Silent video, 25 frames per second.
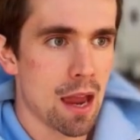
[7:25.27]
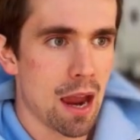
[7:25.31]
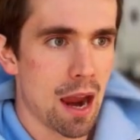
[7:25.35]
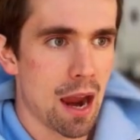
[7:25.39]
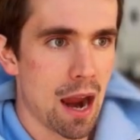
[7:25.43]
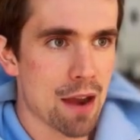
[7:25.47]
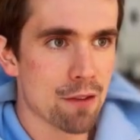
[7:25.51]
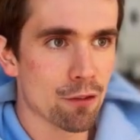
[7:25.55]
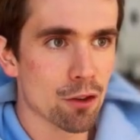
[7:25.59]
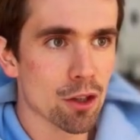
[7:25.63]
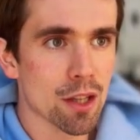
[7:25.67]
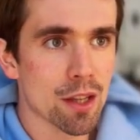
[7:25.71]

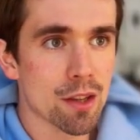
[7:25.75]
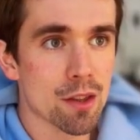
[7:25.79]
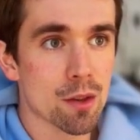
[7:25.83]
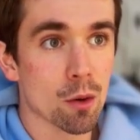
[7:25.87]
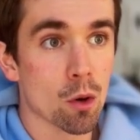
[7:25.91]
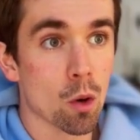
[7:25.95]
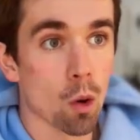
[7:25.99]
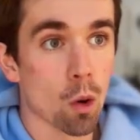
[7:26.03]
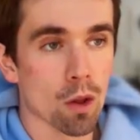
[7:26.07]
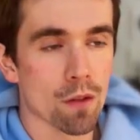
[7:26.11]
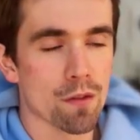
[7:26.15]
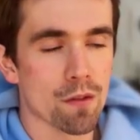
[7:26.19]
And really the
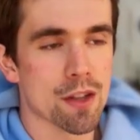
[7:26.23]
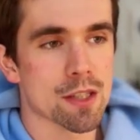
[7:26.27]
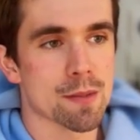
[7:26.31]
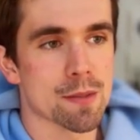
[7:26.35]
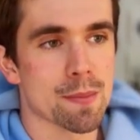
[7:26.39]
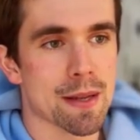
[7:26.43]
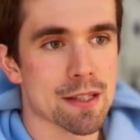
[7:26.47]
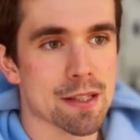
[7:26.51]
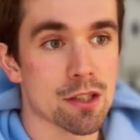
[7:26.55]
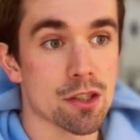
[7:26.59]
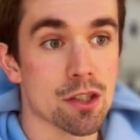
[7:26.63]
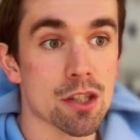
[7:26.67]
goal of this
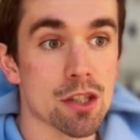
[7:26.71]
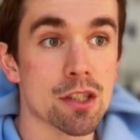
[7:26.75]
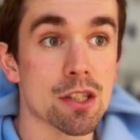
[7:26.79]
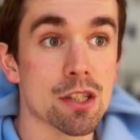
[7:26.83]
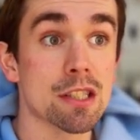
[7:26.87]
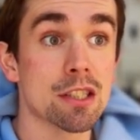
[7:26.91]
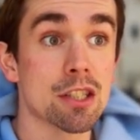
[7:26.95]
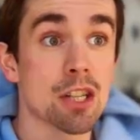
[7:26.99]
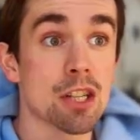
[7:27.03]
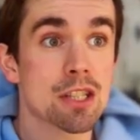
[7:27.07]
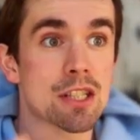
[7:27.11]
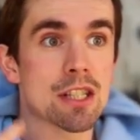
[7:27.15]
message is
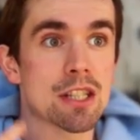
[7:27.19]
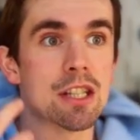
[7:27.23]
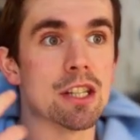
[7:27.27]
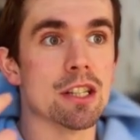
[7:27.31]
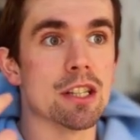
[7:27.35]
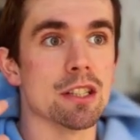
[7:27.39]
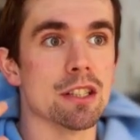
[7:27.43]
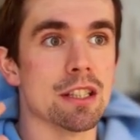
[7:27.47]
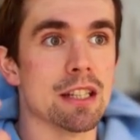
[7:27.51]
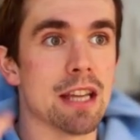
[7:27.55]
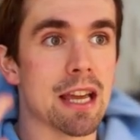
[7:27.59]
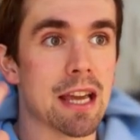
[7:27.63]
just to
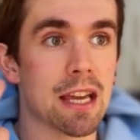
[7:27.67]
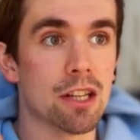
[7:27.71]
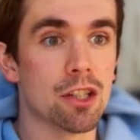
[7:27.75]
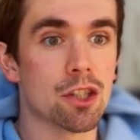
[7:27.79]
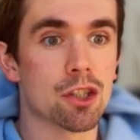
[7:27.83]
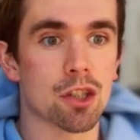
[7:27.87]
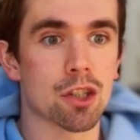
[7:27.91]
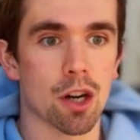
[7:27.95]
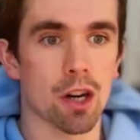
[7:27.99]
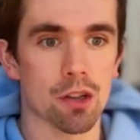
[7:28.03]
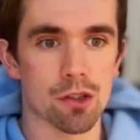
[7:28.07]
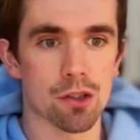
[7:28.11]

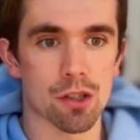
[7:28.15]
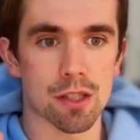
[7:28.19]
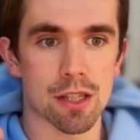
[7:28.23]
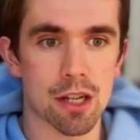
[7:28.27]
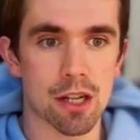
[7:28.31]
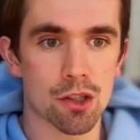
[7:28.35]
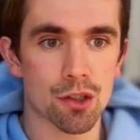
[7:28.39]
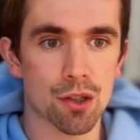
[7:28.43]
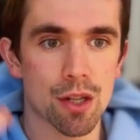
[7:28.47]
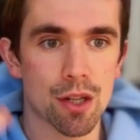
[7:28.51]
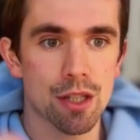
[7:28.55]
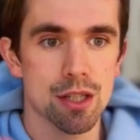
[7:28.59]
gauge Charles'
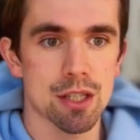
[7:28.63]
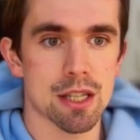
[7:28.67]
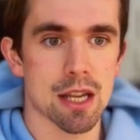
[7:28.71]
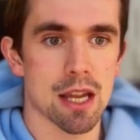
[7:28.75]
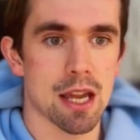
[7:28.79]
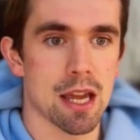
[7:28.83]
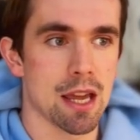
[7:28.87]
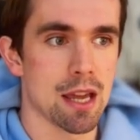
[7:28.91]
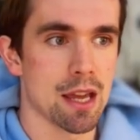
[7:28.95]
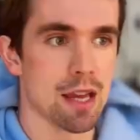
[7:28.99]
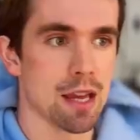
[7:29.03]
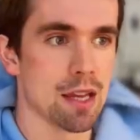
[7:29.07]
interest
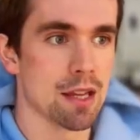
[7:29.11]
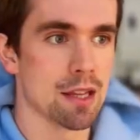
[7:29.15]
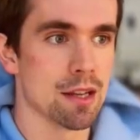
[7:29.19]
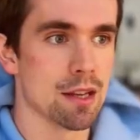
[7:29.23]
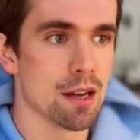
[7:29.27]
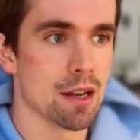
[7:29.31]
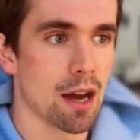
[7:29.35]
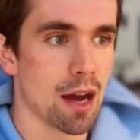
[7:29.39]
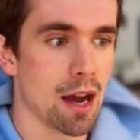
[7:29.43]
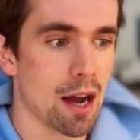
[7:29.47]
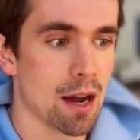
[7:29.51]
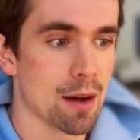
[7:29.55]

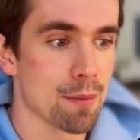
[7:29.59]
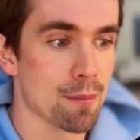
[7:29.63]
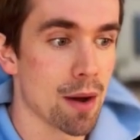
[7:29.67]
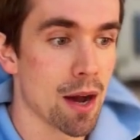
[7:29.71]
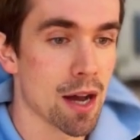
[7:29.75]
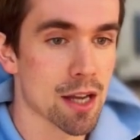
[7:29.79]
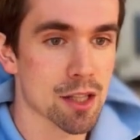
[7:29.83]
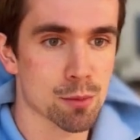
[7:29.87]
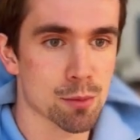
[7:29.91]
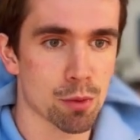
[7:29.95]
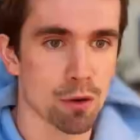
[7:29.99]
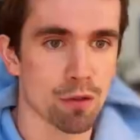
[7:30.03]
in
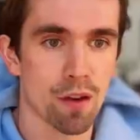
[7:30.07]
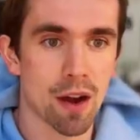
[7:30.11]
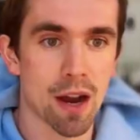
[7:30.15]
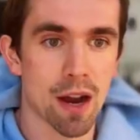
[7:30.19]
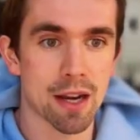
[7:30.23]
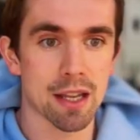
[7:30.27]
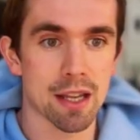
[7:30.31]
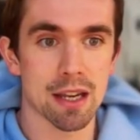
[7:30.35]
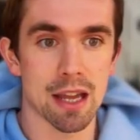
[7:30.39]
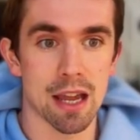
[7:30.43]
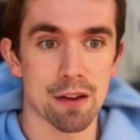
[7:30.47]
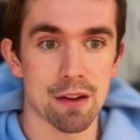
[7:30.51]
us
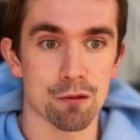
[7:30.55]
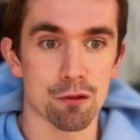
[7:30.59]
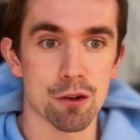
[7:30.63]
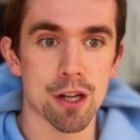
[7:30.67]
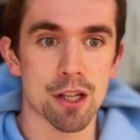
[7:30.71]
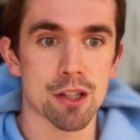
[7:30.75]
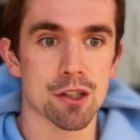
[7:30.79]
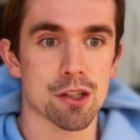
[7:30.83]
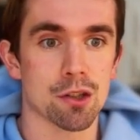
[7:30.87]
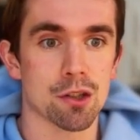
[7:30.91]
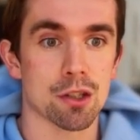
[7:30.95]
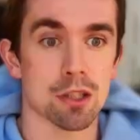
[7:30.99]
providing a free
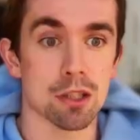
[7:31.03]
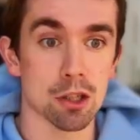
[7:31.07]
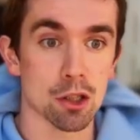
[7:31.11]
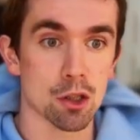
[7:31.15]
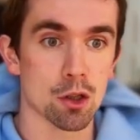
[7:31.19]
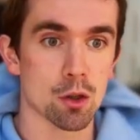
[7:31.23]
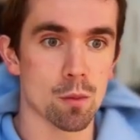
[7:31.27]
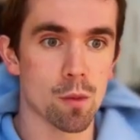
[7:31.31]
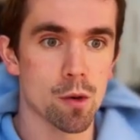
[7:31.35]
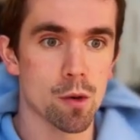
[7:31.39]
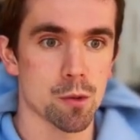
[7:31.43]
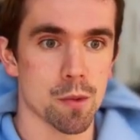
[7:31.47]
consulting
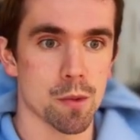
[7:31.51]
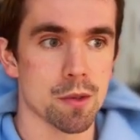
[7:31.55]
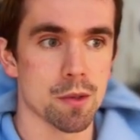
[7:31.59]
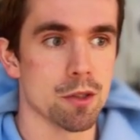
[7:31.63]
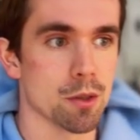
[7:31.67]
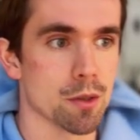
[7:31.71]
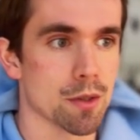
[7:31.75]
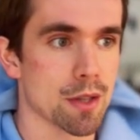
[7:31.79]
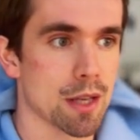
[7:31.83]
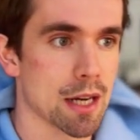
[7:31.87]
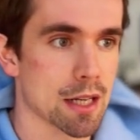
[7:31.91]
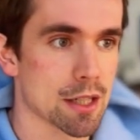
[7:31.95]
loom, which we would do
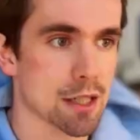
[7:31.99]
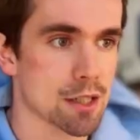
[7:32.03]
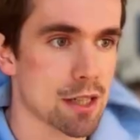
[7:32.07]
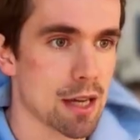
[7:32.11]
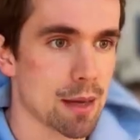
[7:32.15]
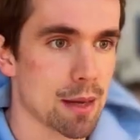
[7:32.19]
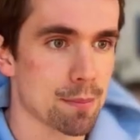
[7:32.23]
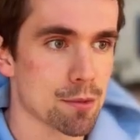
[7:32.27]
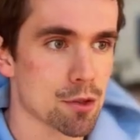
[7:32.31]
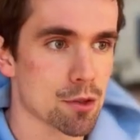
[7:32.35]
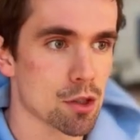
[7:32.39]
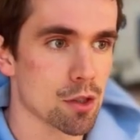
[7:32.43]
in the next
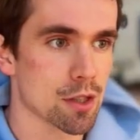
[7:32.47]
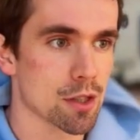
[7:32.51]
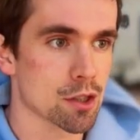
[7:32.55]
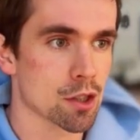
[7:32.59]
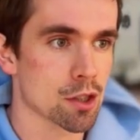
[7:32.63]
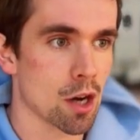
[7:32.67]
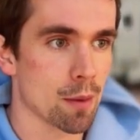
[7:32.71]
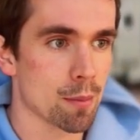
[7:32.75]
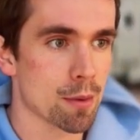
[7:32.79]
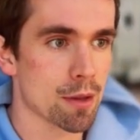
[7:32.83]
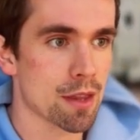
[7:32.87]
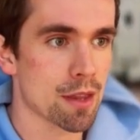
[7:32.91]
step. So let's
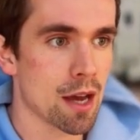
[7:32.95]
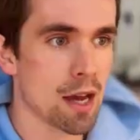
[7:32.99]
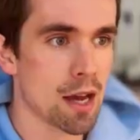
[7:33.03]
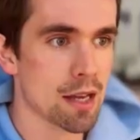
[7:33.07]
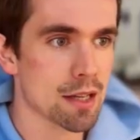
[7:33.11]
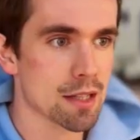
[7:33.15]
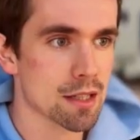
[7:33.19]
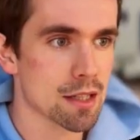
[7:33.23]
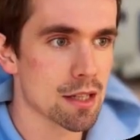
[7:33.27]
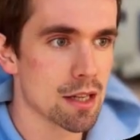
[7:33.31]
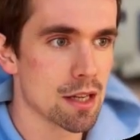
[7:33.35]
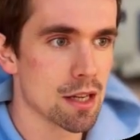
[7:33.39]
copy that.
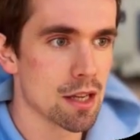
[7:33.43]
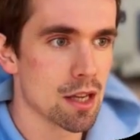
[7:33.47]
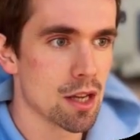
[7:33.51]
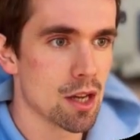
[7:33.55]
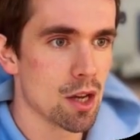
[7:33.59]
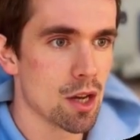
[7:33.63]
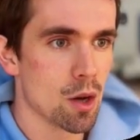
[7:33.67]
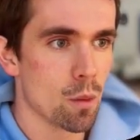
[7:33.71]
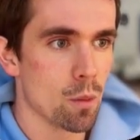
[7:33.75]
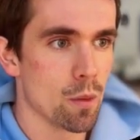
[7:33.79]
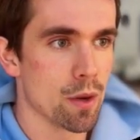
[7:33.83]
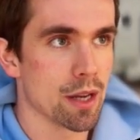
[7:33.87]

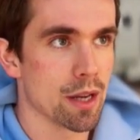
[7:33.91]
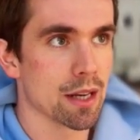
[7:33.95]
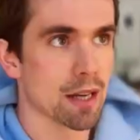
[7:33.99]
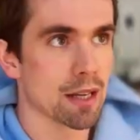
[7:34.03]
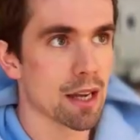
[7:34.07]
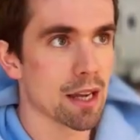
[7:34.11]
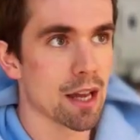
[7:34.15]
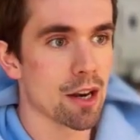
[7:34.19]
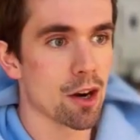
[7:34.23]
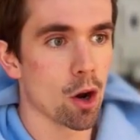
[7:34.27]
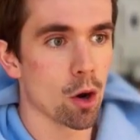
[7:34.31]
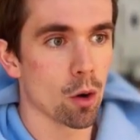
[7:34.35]
We can
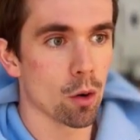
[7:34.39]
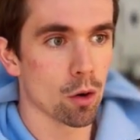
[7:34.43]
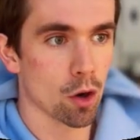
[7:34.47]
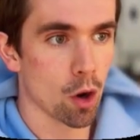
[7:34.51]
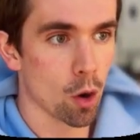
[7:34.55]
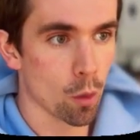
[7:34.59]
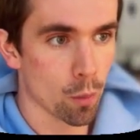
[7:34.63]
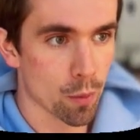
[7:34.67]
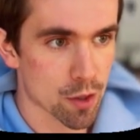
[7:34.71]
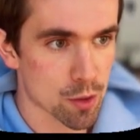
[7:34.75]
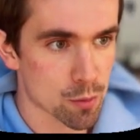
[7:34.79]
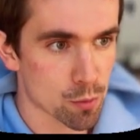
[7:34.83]
again
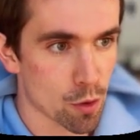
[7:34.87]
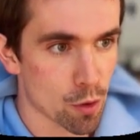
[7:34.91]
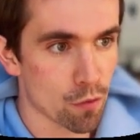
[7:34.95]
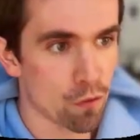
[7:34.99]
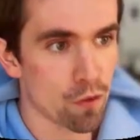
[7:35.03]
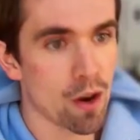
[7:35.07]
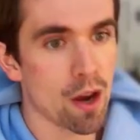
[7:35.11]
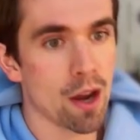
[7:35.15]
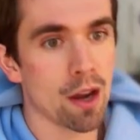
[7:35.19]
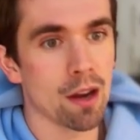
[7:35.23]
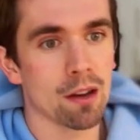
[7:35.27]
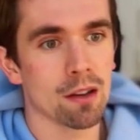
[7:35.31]
open his
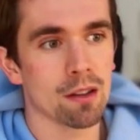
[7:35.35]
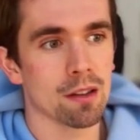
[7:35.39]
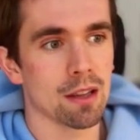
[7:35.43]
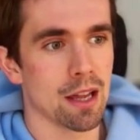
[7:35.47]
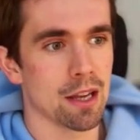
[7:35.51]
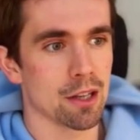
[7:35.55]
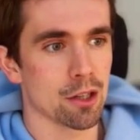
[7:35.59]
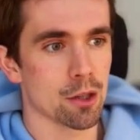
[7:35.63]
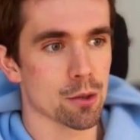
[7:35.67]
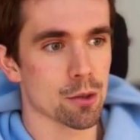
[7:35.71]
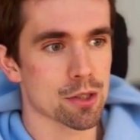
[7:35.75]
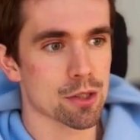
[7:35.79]
profile
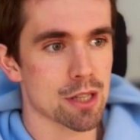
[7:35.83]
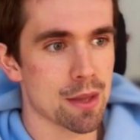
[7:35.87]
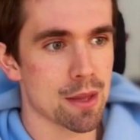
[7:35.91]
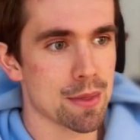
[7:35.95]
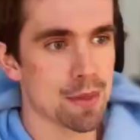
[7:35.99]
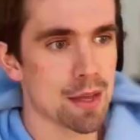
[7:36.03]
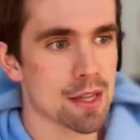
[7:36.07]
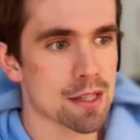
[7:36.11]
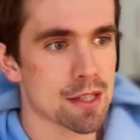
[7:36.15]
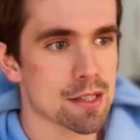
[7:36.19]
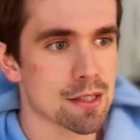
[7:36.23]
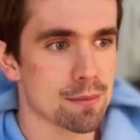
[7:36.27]
and go send
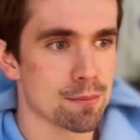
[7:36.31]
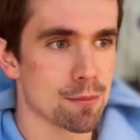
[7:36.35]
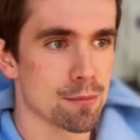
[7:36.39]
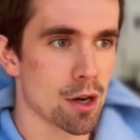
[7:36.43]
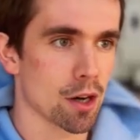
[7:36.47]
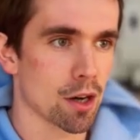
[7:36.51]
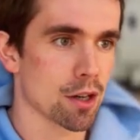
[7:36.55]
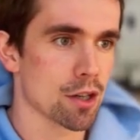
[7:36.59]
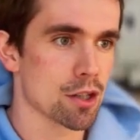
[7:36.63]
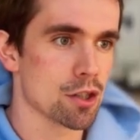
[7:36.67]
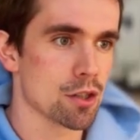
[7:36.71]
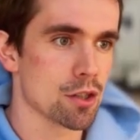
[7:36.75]
this. I'm not
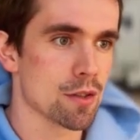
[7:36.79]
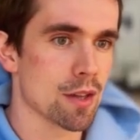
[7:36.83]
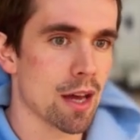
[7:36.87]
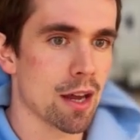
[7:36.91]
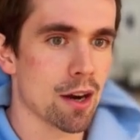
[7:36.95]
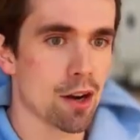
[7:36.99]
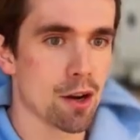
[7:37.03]
going to do that.